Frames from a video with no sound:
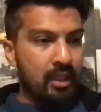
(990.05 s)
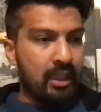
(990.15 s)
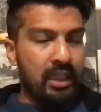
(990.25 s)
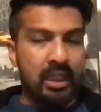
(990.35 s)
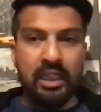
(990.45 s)

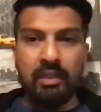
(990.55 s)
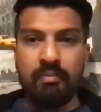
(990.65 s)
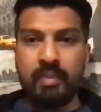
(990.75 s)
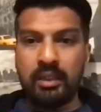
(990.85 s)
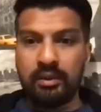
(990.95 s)

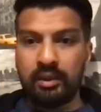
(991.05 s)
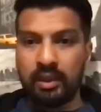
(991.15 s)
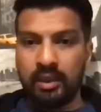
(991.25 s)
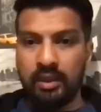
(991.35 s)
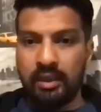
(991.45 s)
and
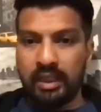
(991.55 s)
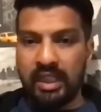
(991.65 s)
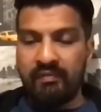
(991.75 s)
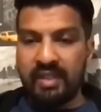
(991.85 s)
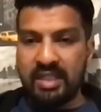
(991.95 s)

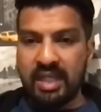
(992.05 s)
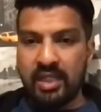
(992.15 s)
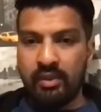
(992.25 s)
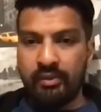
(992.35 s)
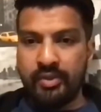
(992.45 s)
if there's
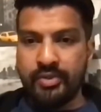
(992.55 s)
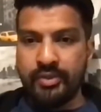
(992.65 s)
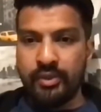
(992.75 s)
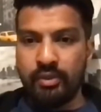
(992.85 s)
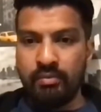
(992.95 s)
any on the
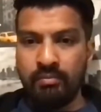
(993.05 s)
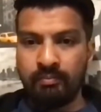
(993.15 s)
Zoom.